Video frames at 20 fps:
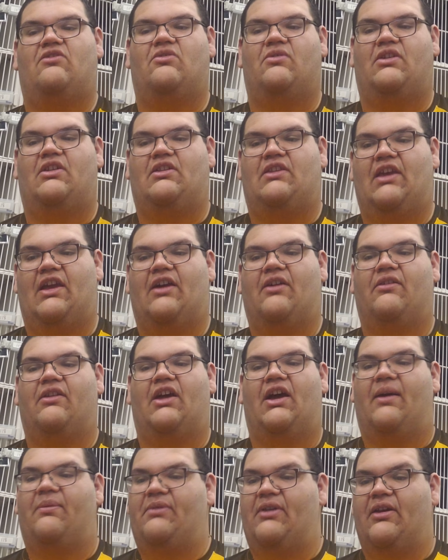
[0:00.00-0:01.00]
doing down,
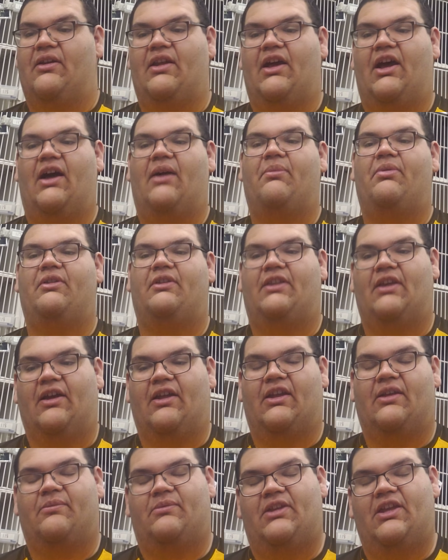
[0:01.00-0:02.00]
up, down, up,
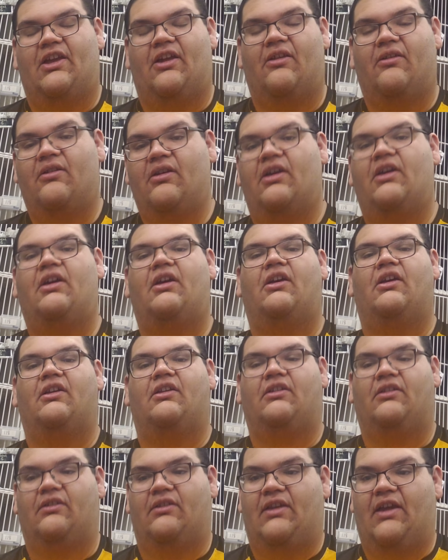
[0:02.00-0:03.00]
down, up, down,
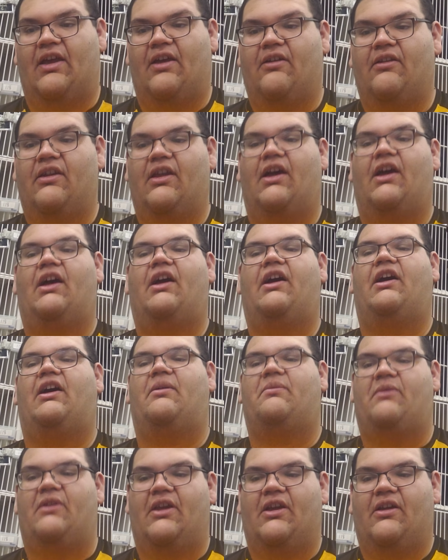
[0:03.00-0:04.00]
down,
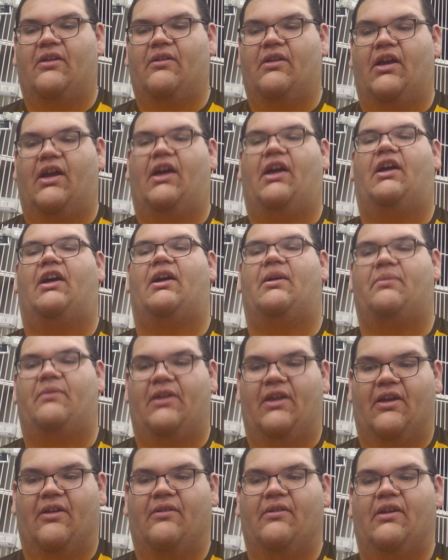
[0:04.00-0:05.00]
up, down, up,
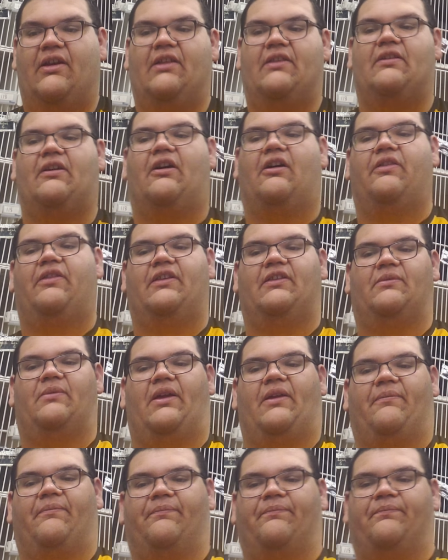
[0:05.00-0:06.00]
down, it's all this
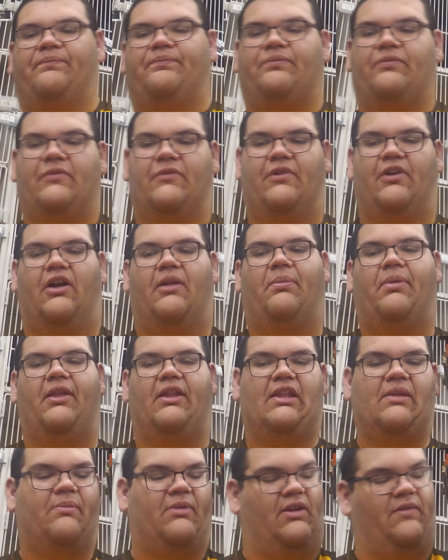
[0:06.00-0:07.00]
way. So I'll play a
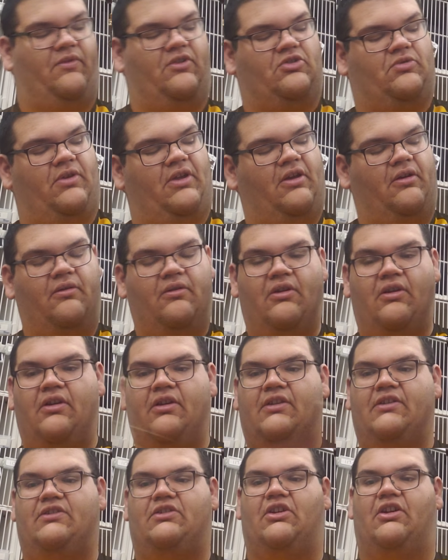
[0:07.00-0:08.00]
little bit of the trio,
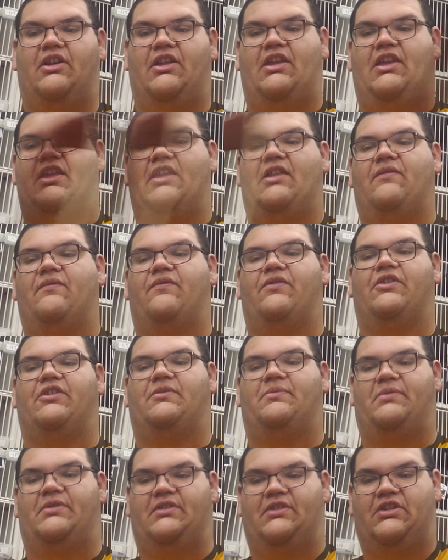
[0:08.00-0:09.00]
starting in
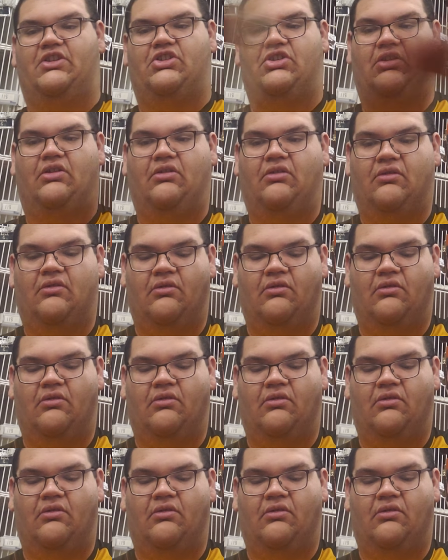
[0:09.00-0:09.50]
first position.